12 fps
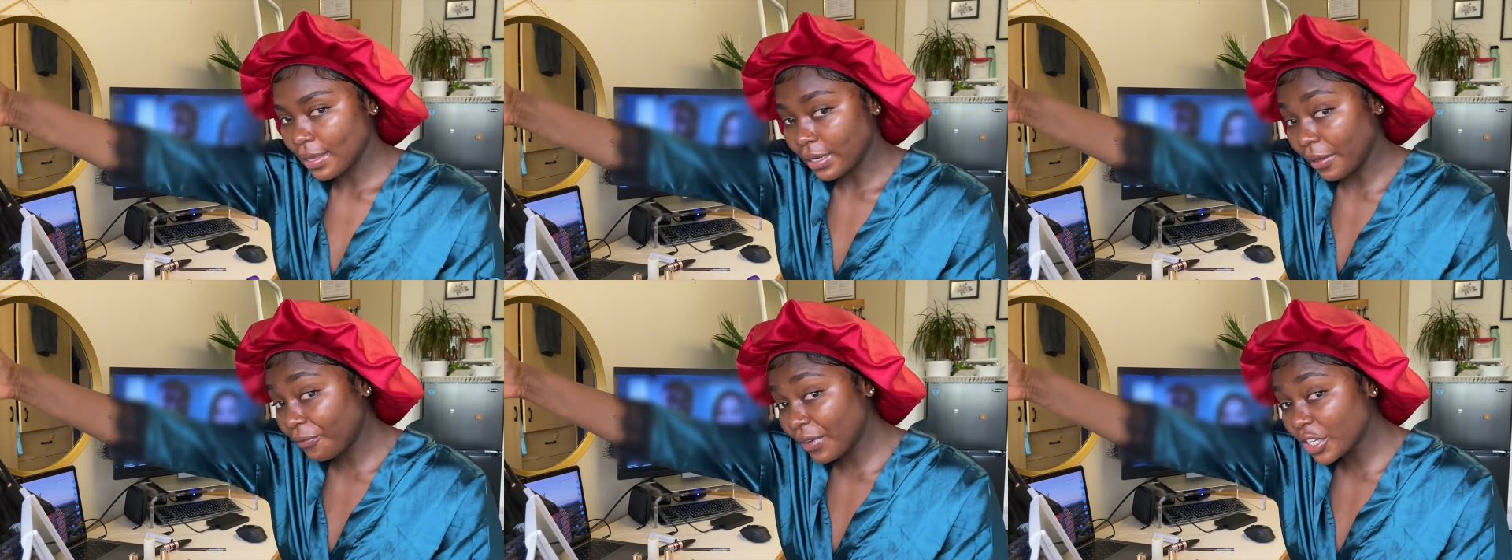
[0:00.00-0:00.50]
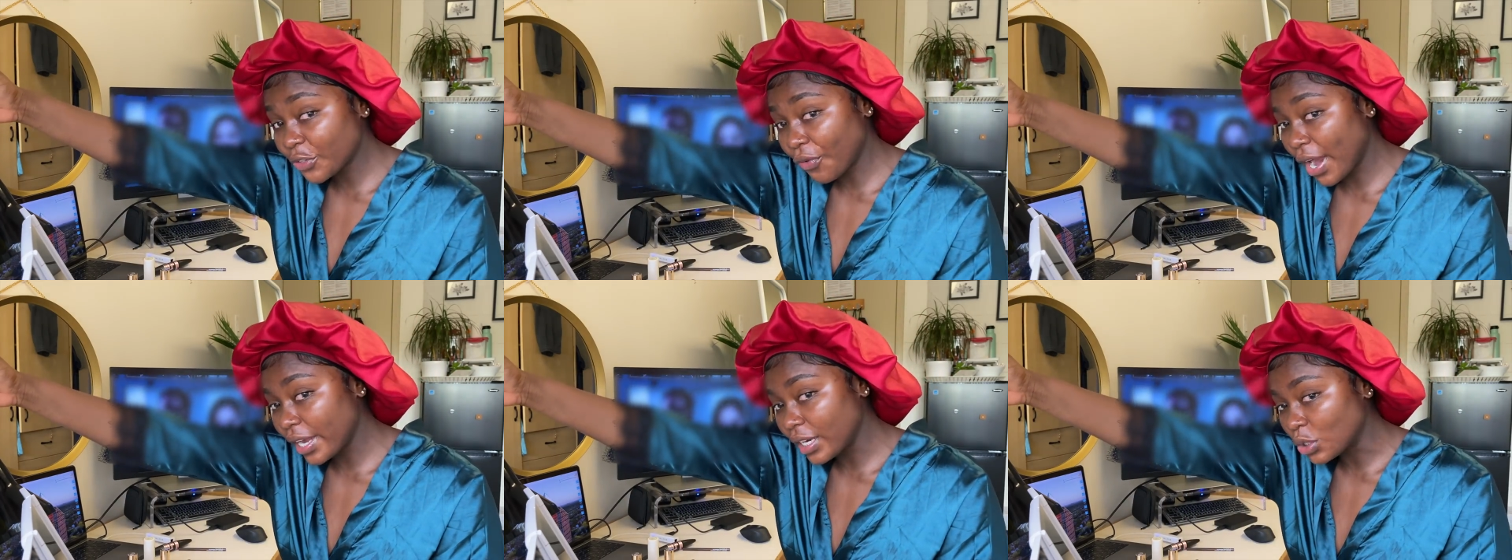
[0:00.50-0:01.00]
they finished
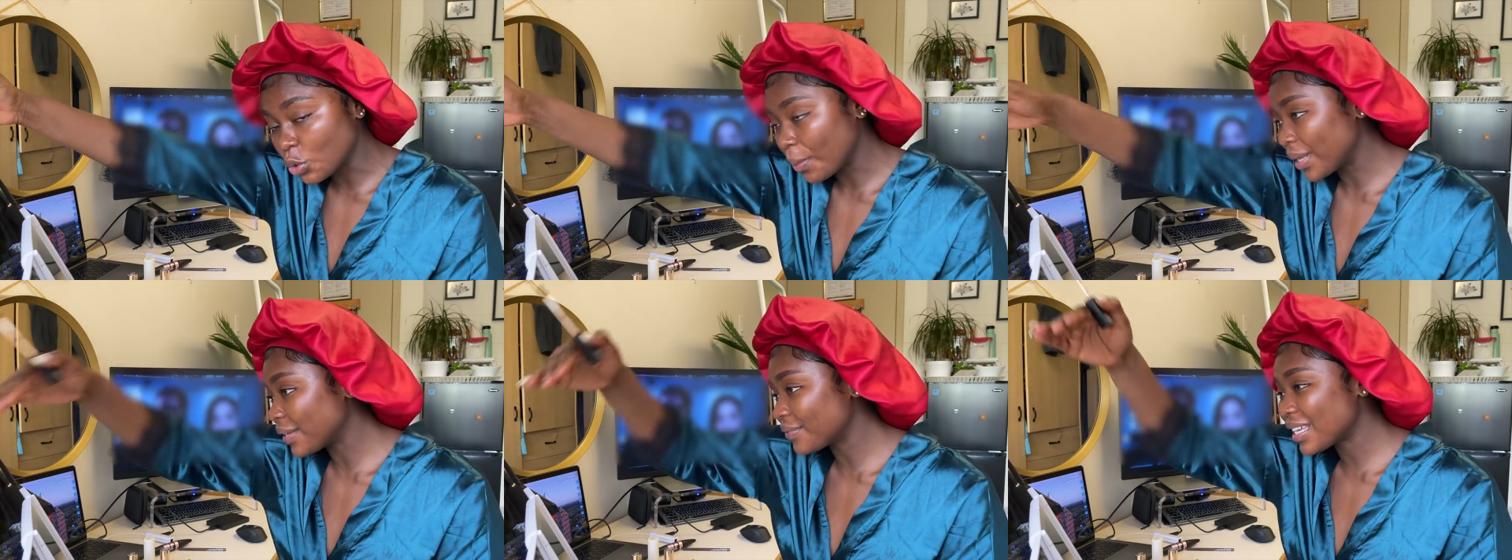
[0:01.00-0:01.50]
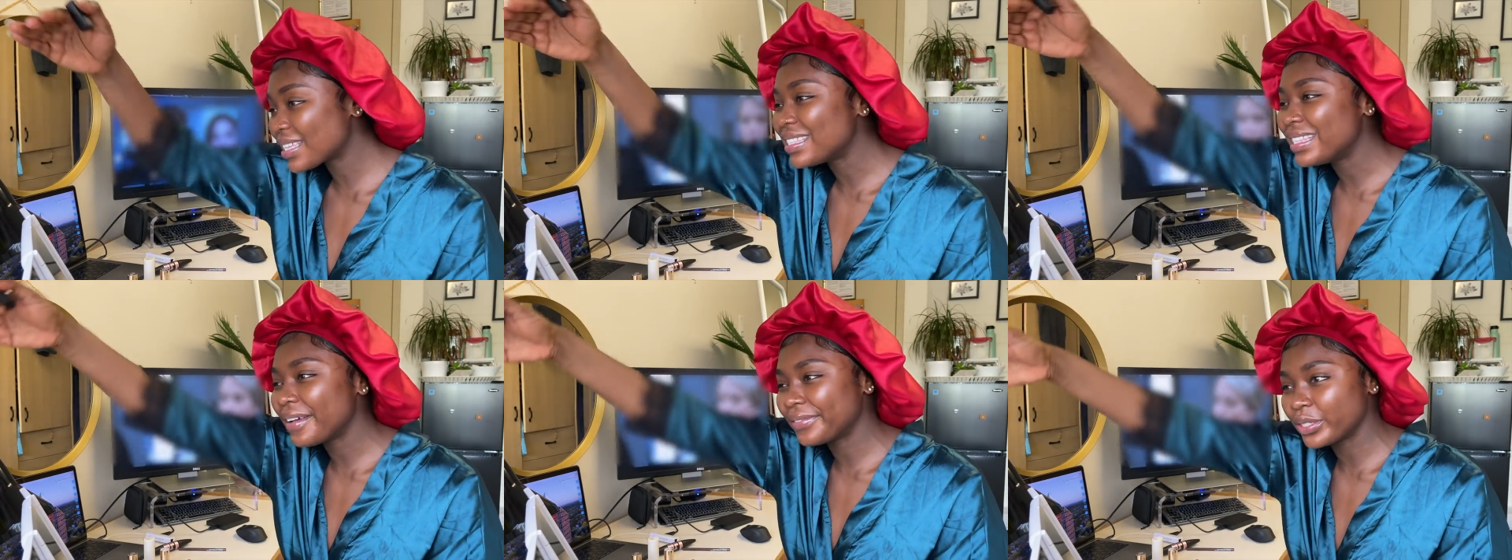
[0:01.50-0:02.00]
frying it all but they just
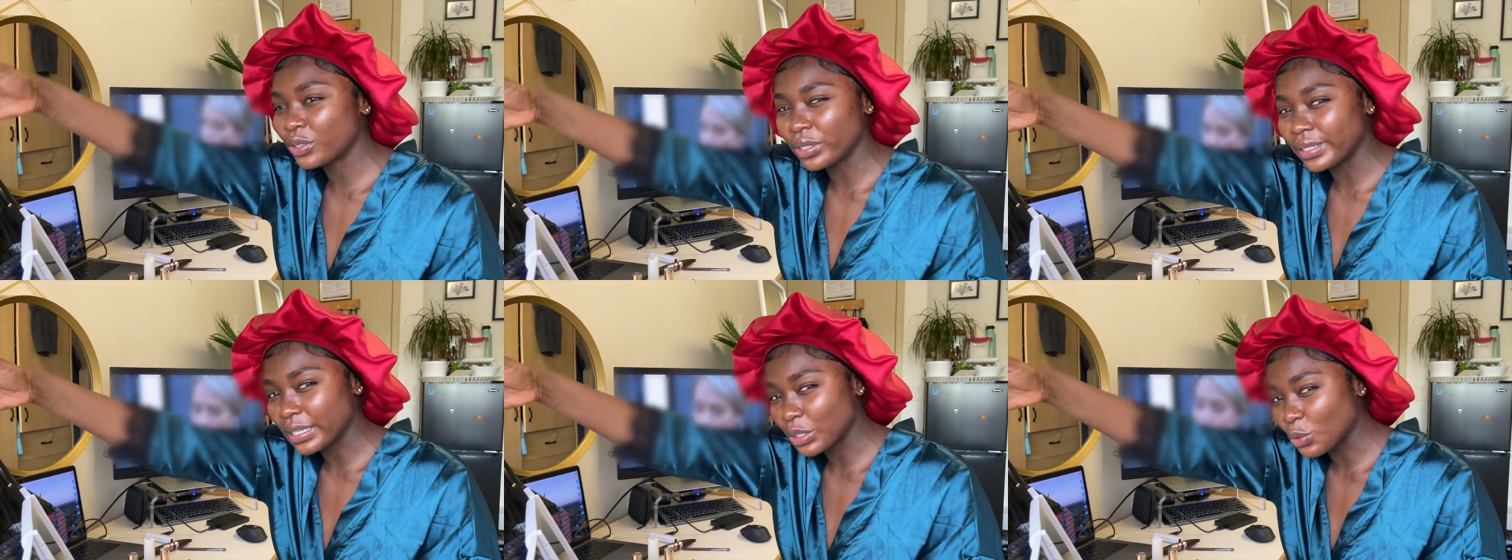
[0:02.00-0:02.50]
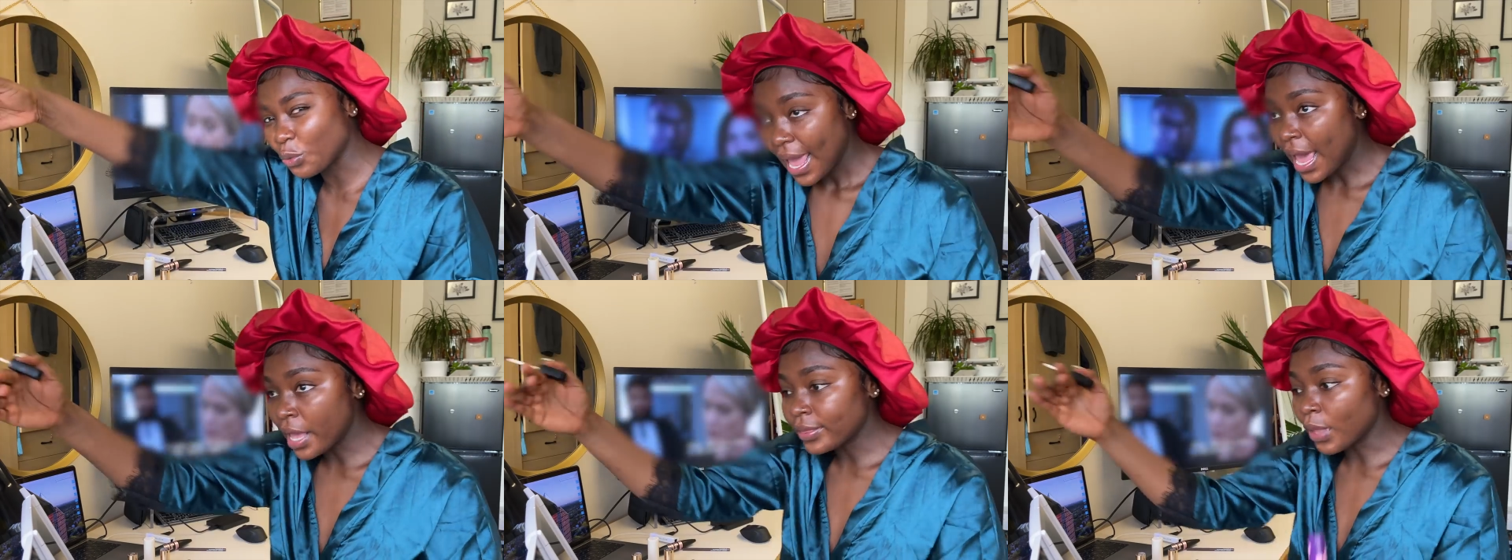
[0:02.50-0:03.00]
left it on the stove
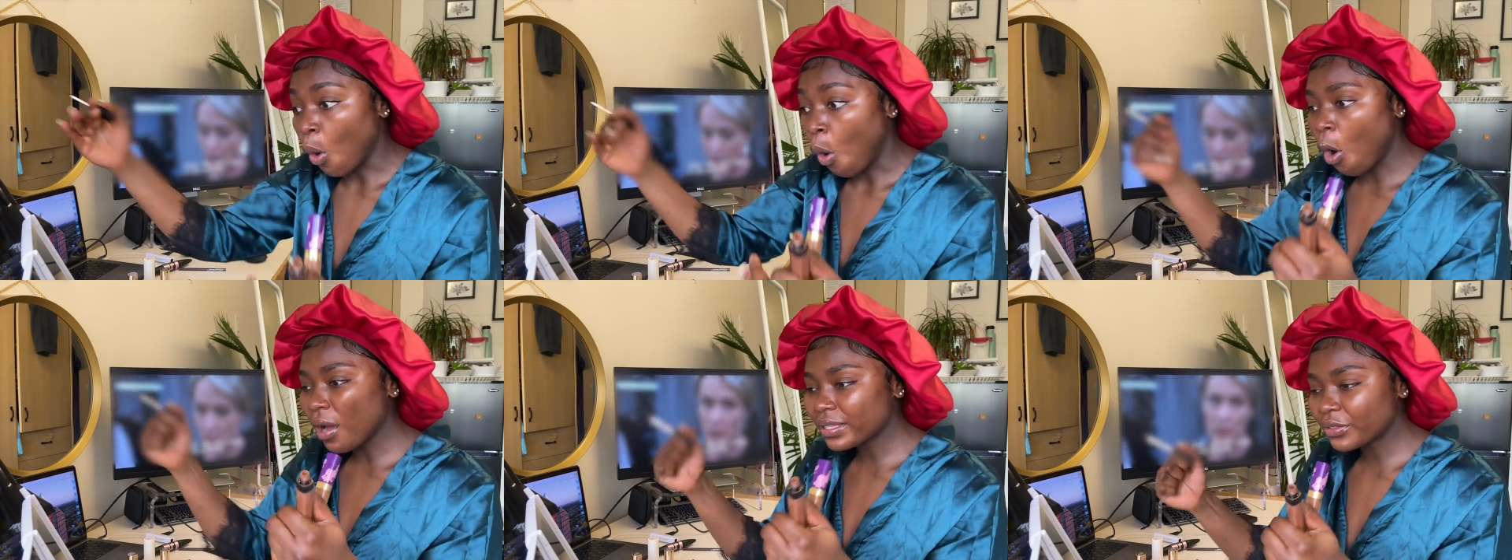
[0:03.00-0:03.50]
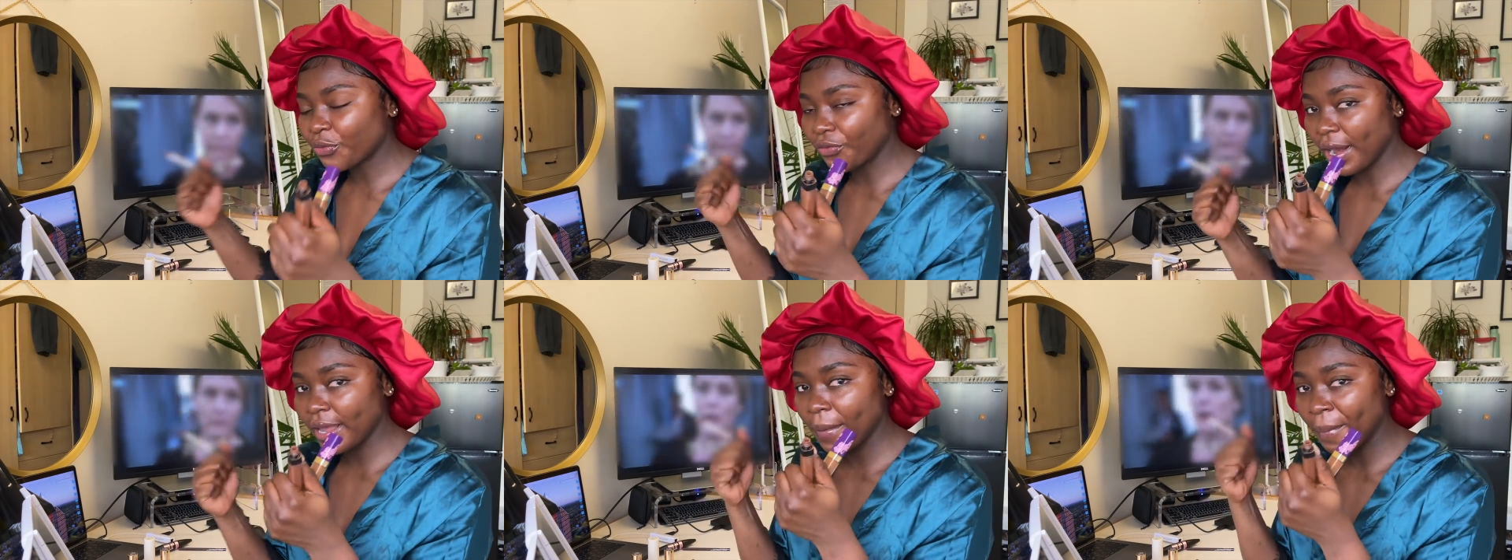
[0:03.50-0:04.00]
and the hot
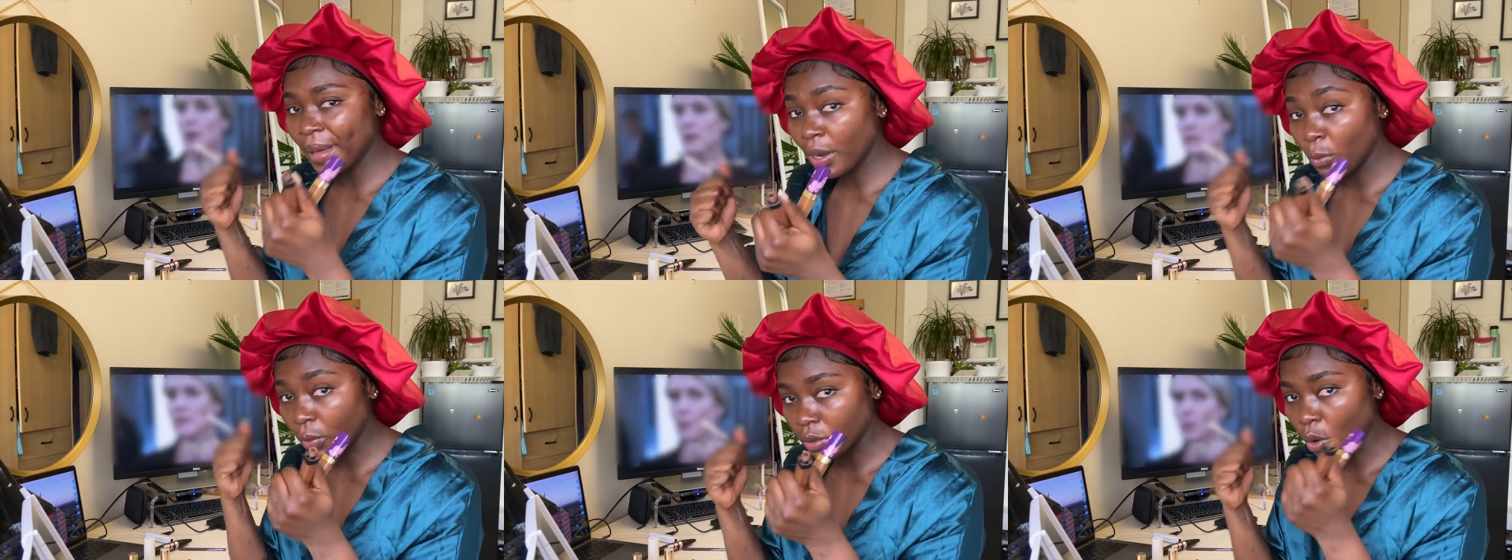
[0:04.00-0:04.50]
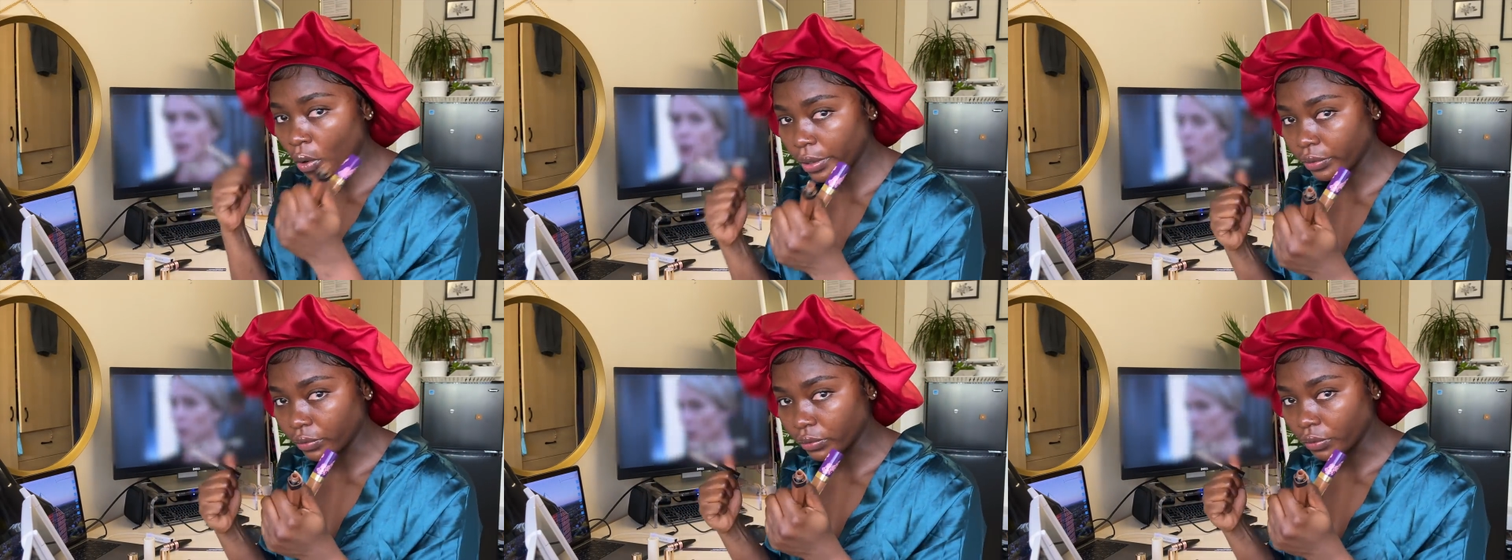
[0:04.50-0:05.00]
frying pan with
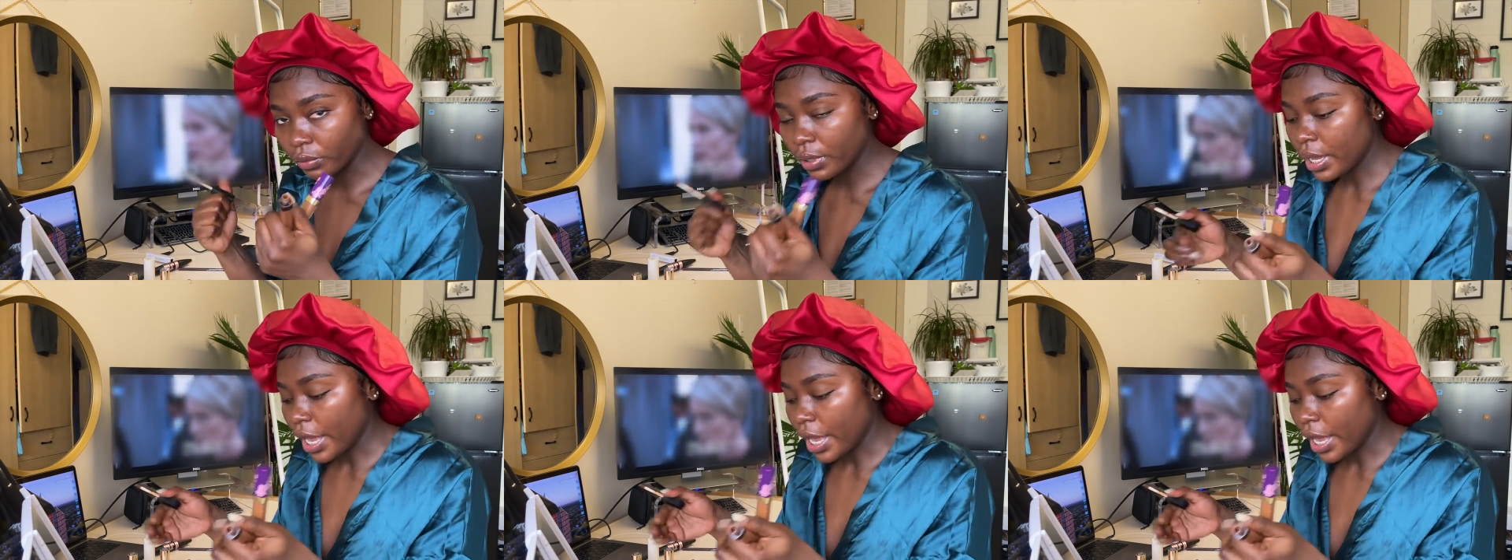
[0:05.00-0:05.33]
oil no